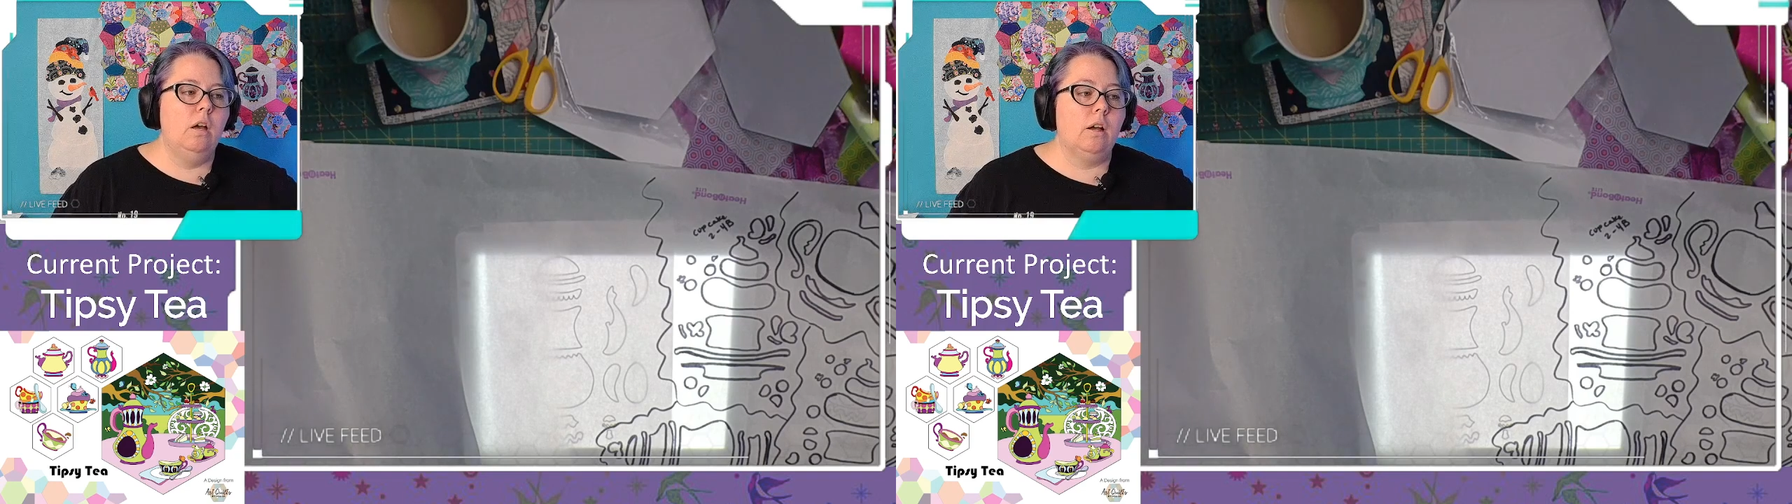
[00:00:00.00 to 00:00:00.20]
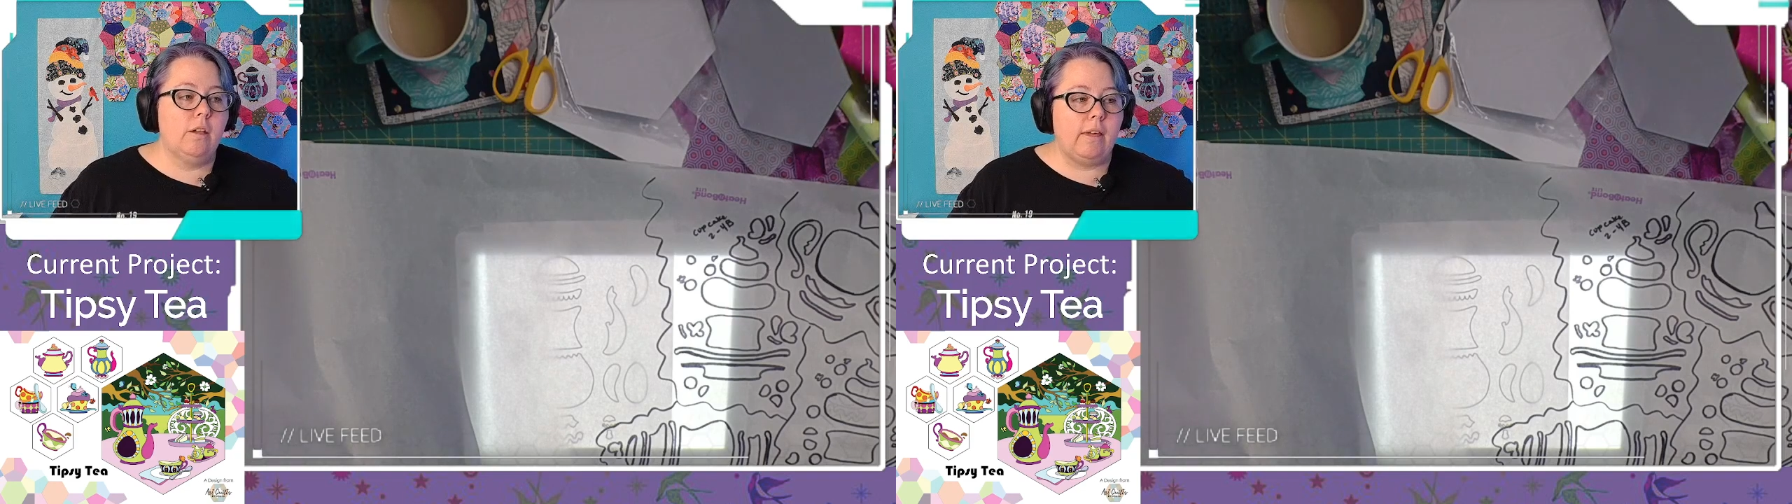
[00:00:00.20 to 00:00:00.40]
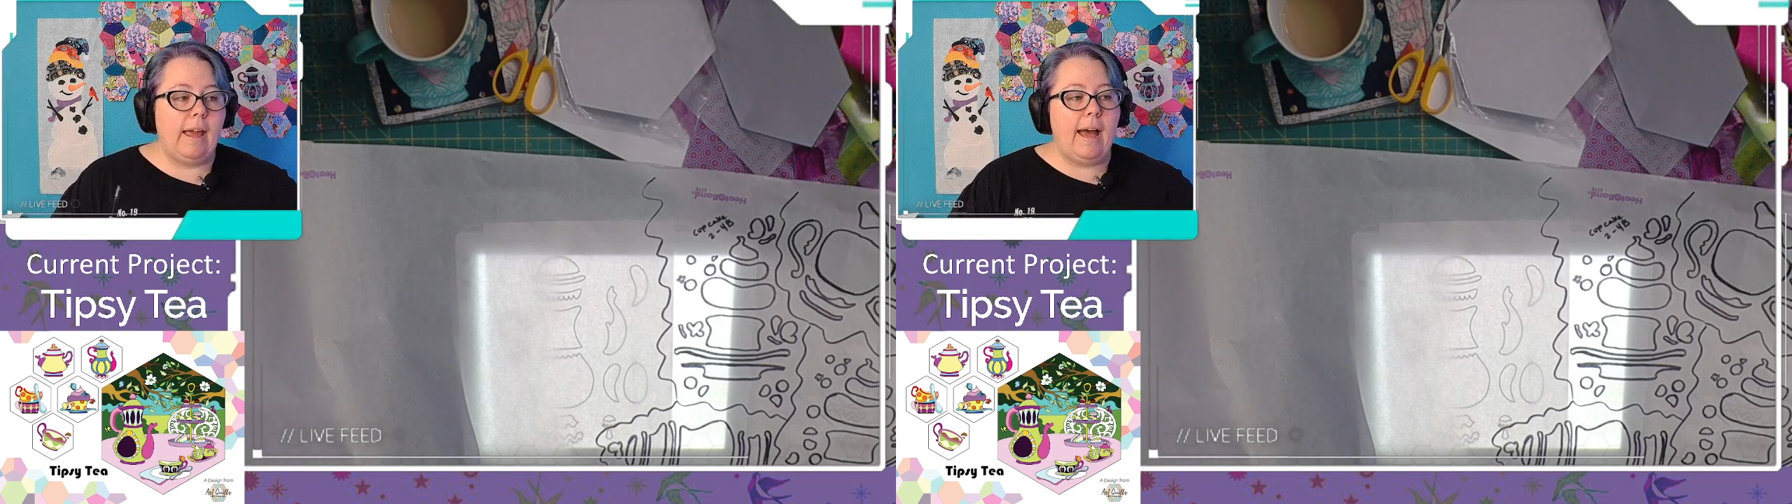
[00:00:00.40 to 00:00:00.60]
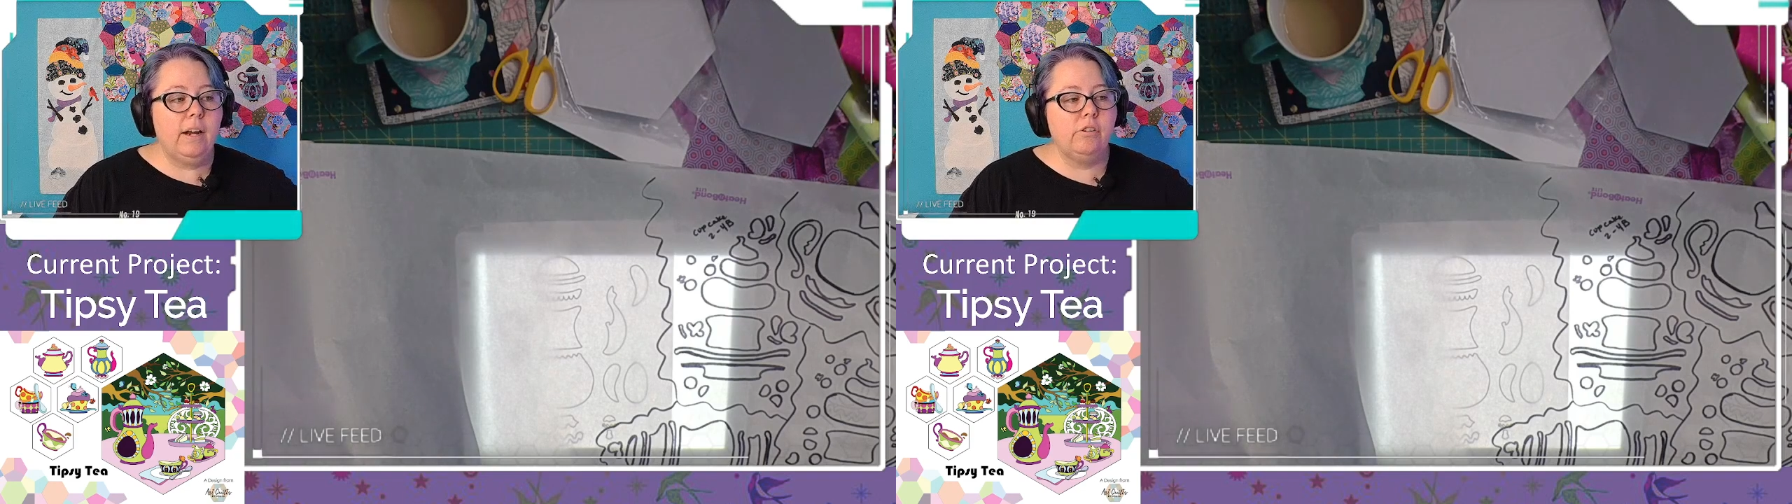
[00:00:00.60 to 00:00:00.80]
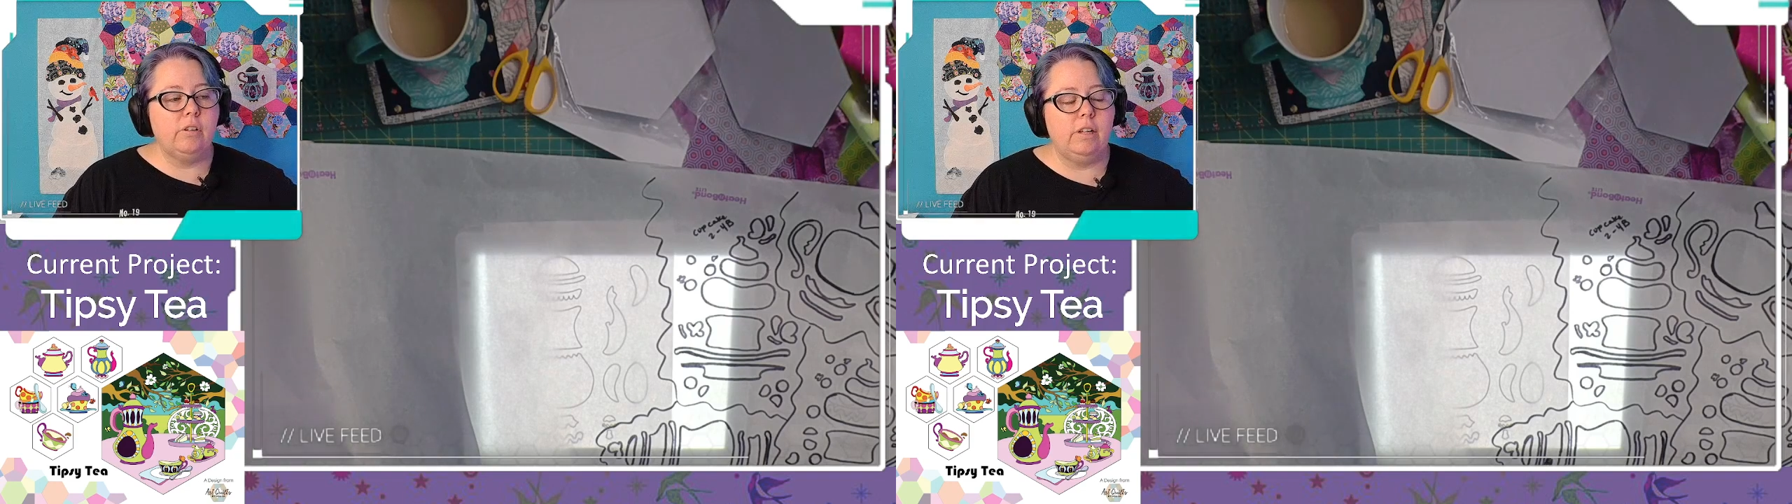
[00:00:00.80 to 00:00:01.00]
Because I
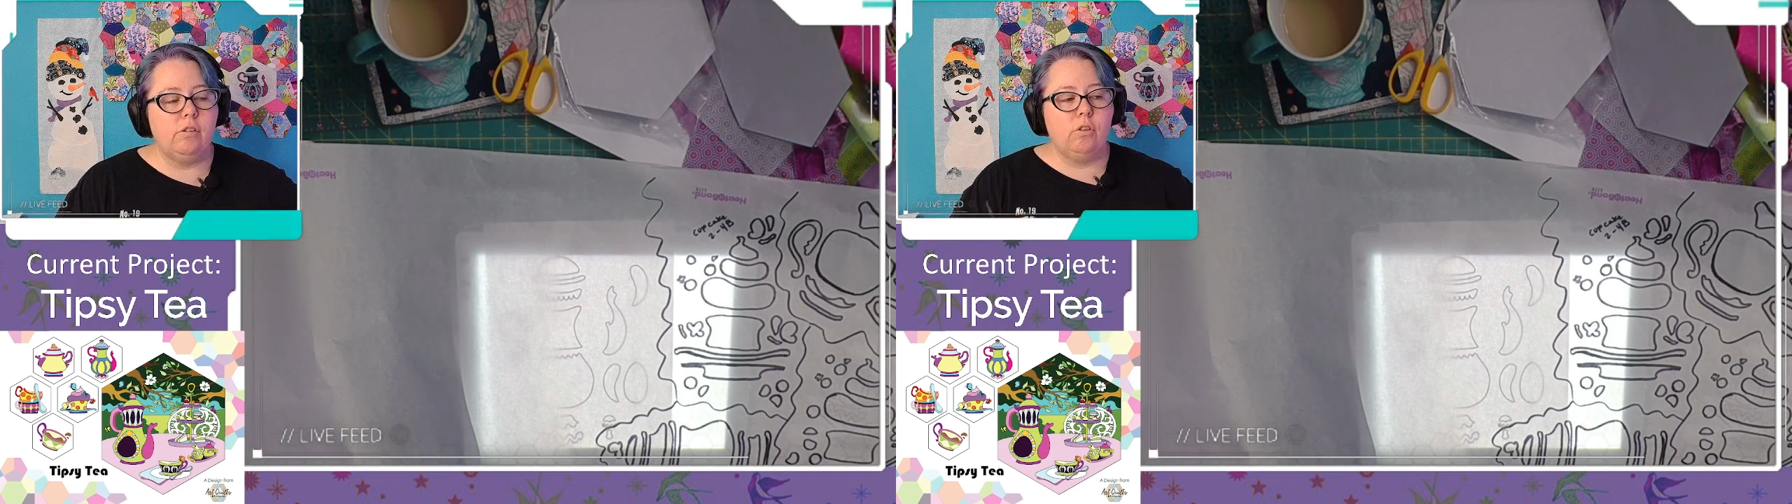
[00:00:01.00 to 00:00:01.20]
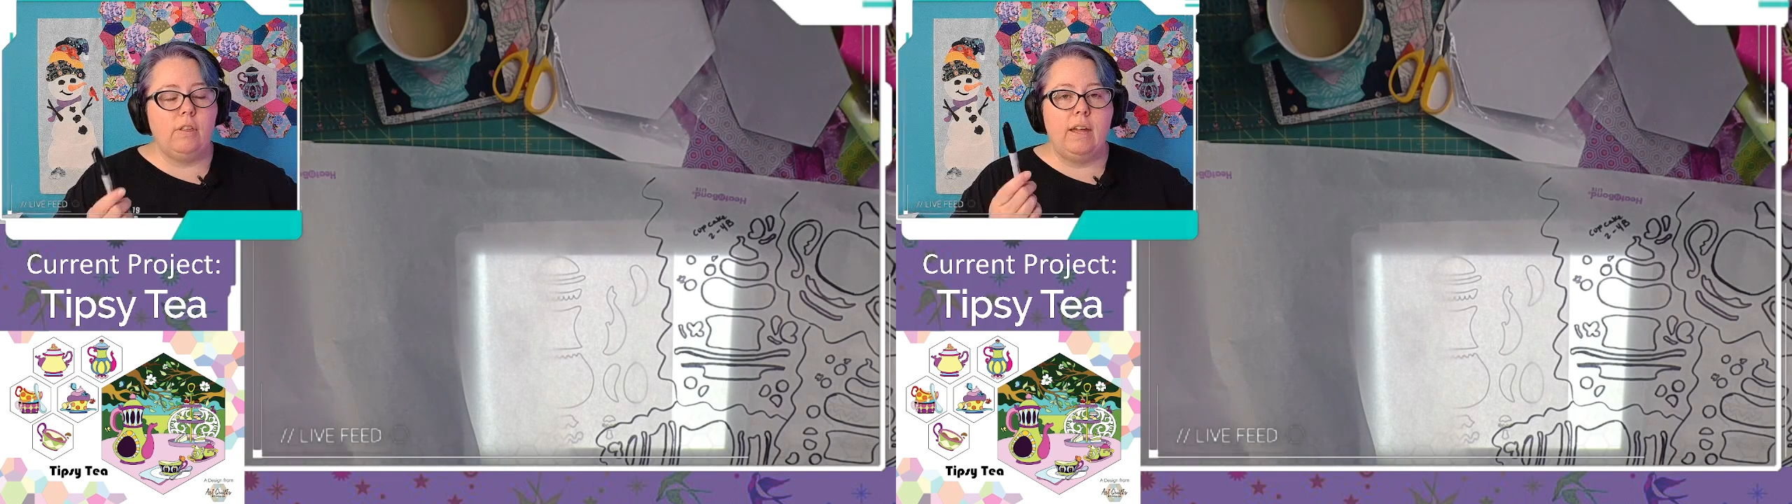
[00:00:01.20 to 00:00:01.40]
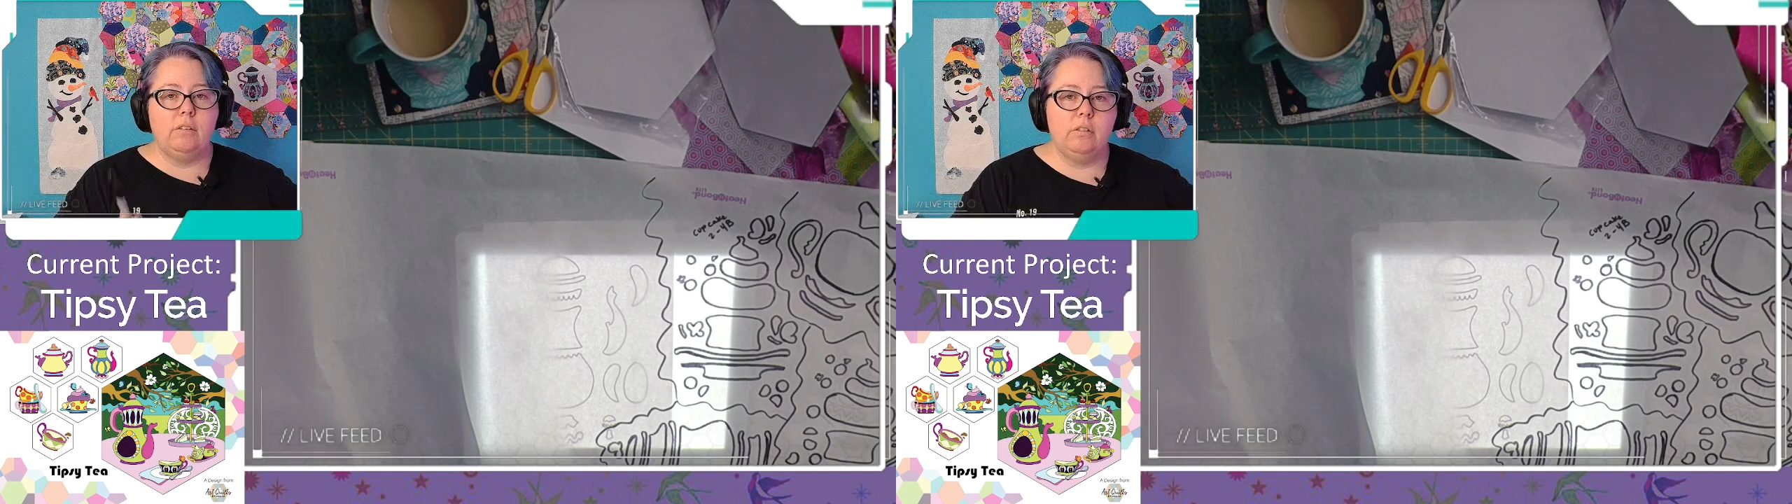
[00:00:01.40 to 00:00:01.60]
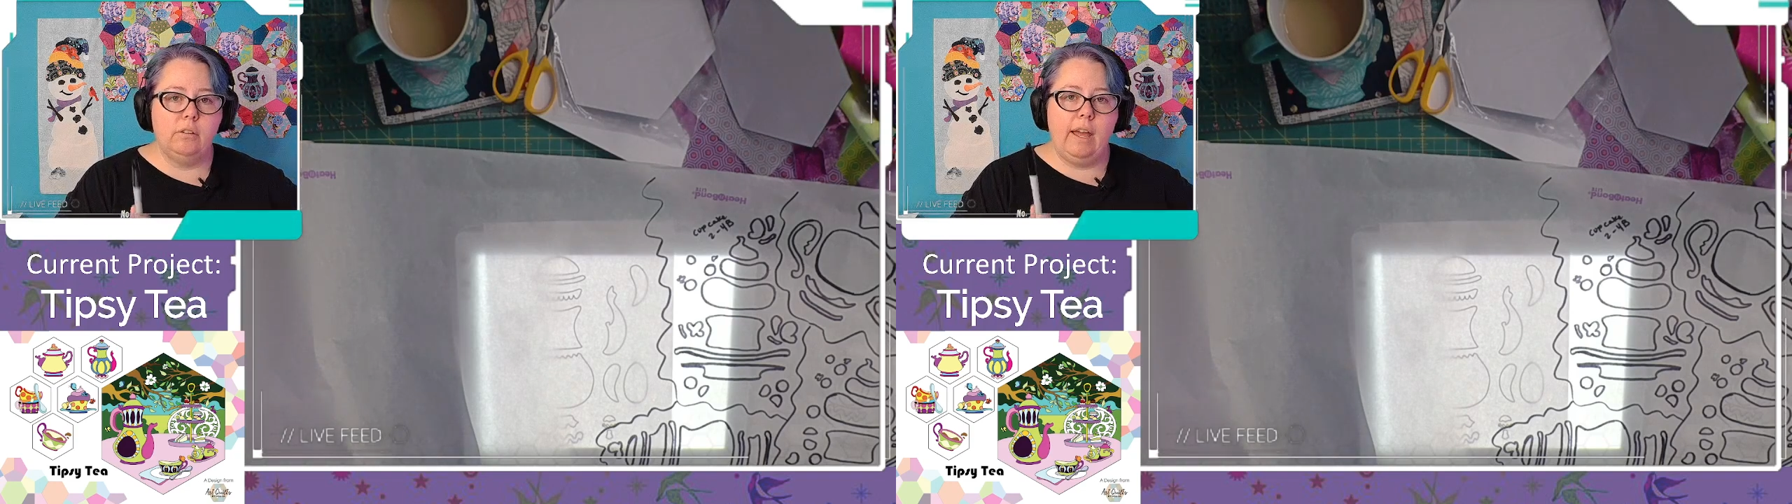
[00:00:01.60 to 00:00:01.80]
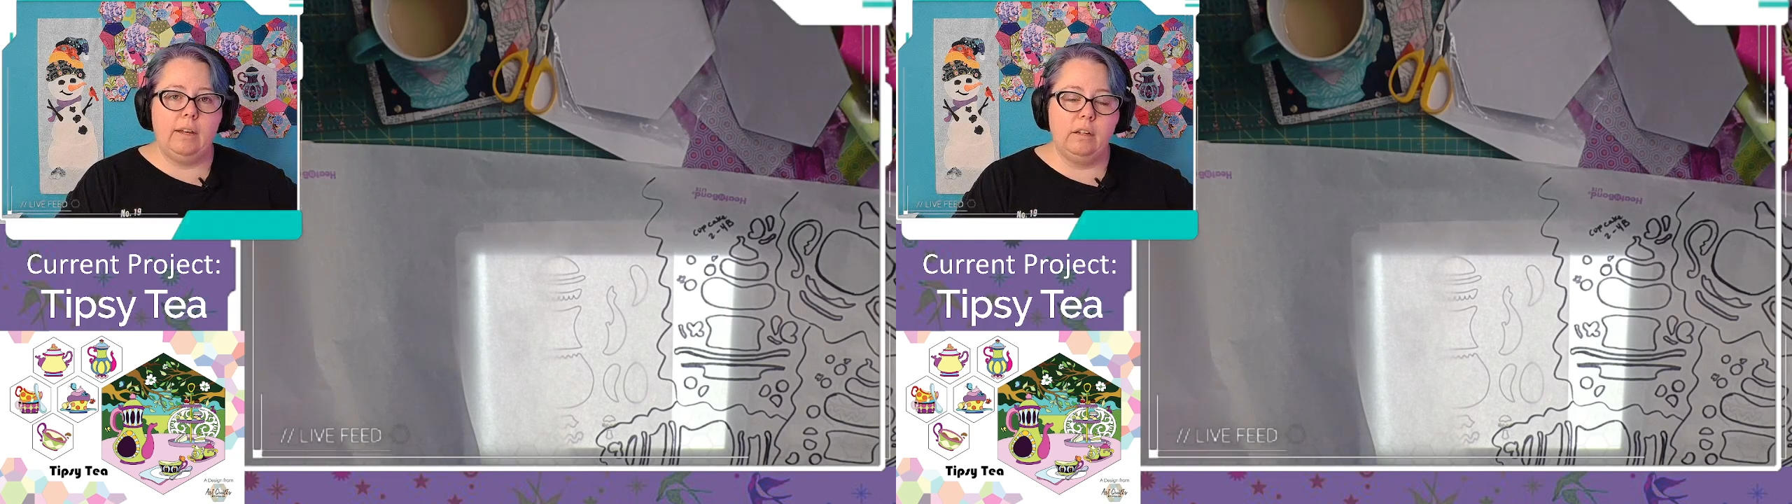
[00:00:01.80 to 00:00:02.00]
actually, so that